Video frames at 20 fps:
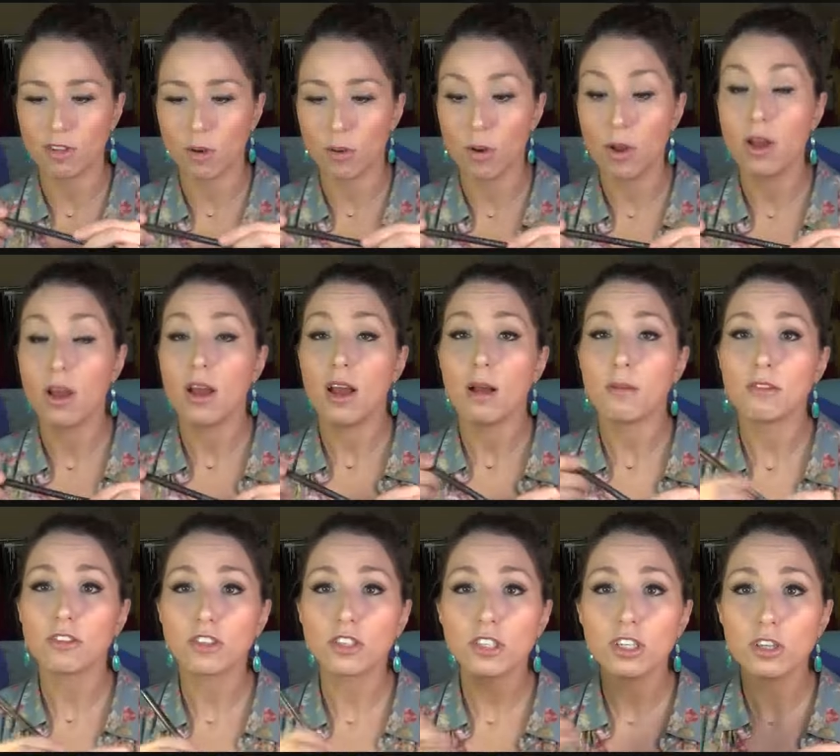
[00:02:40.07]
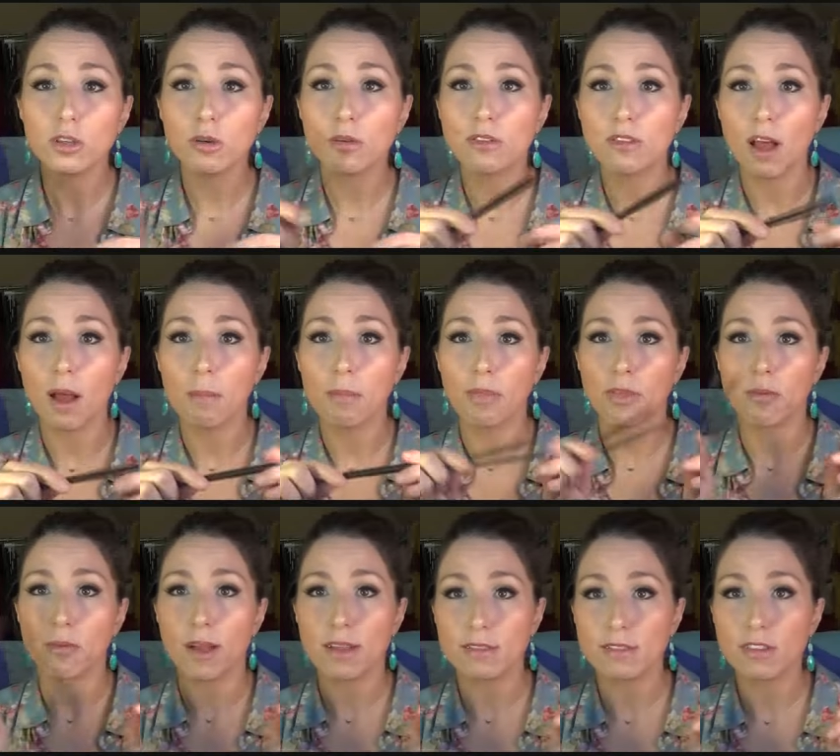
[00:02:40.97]
So I'm just going to use up
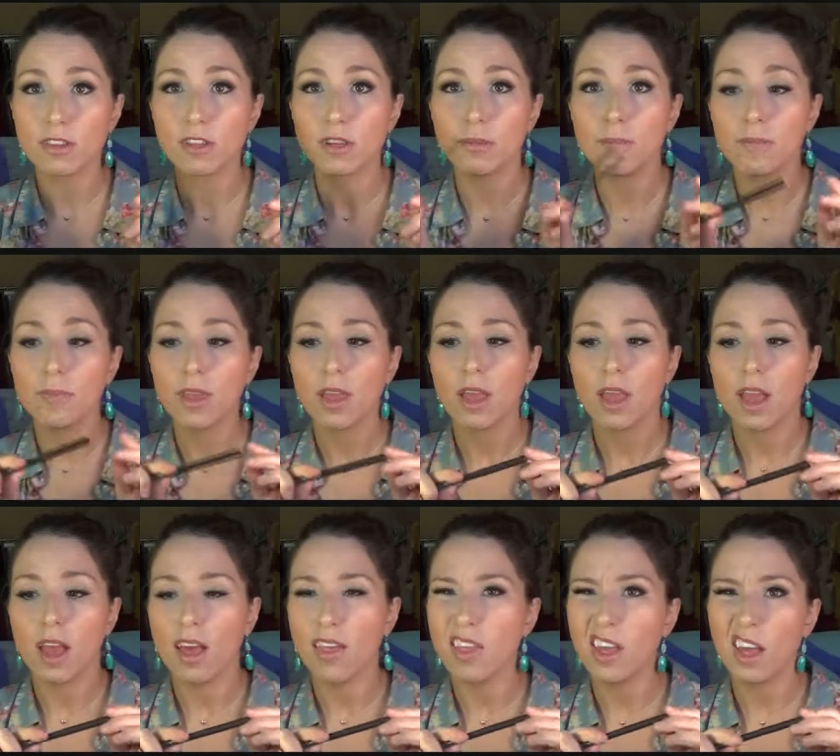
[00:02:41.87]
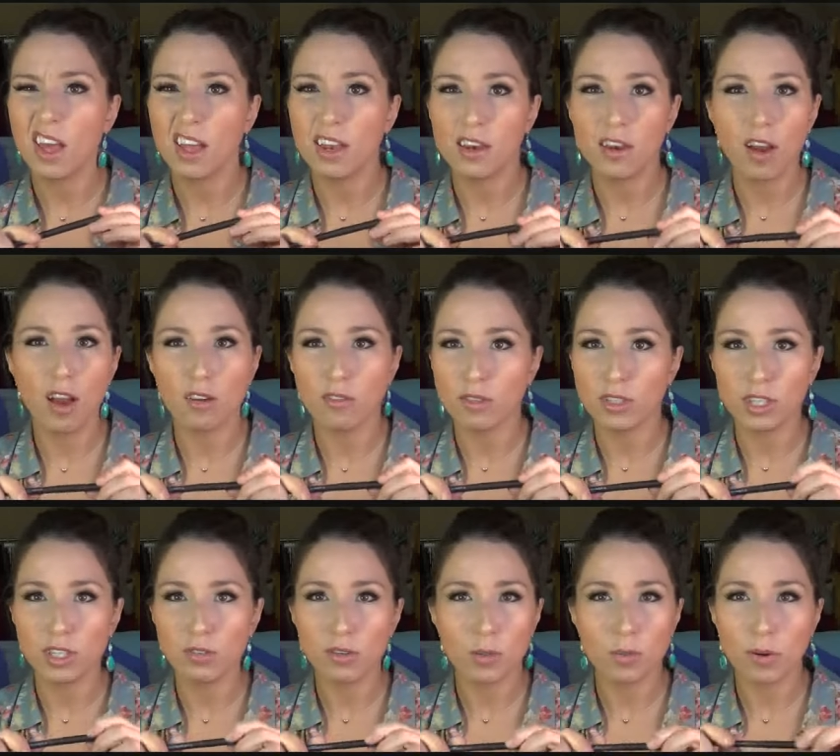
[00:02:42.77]
the rest of them and then not
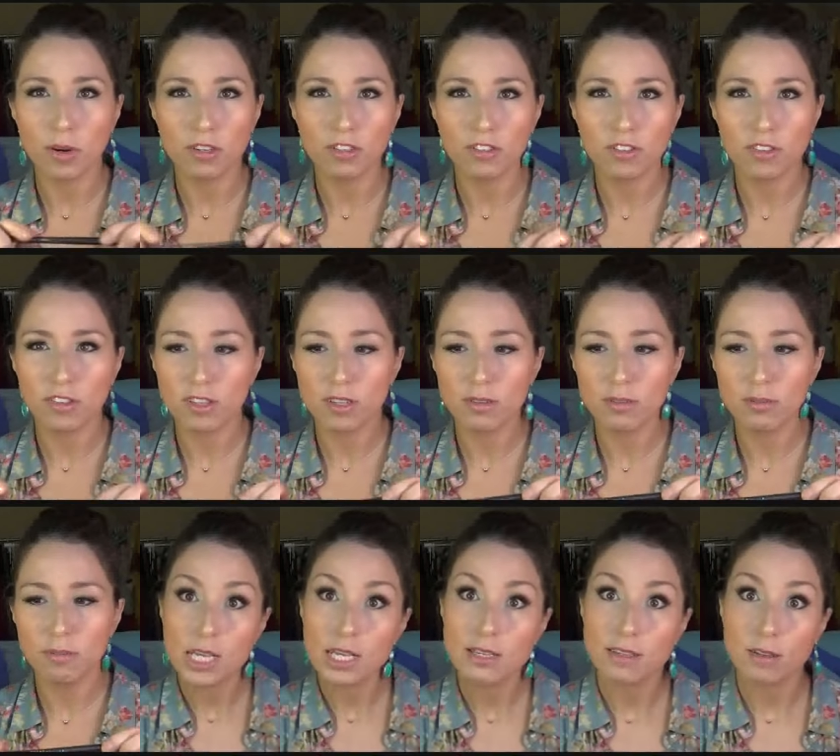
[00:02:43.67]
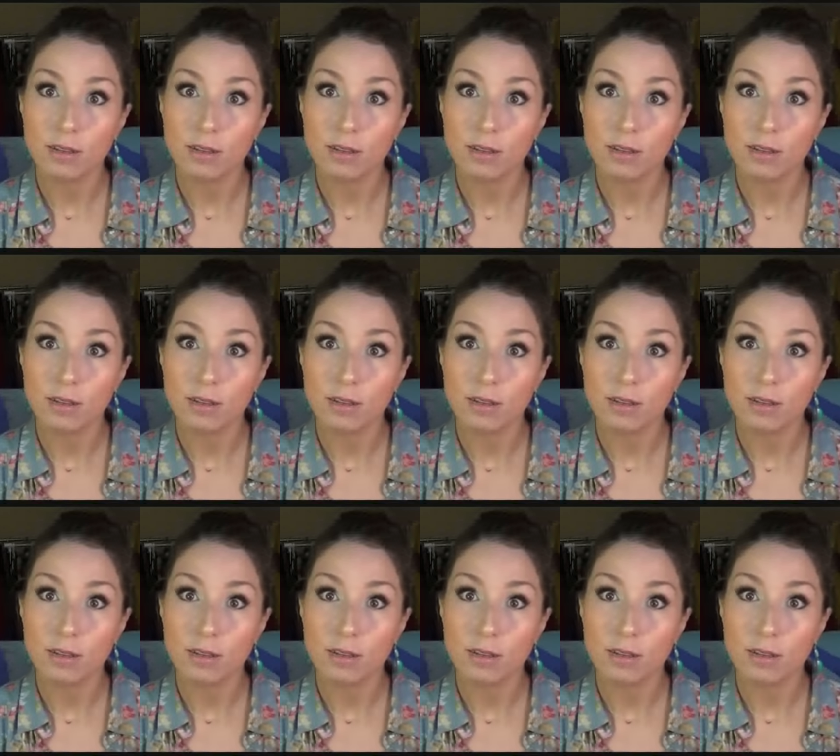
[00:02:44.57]
really repurchase them.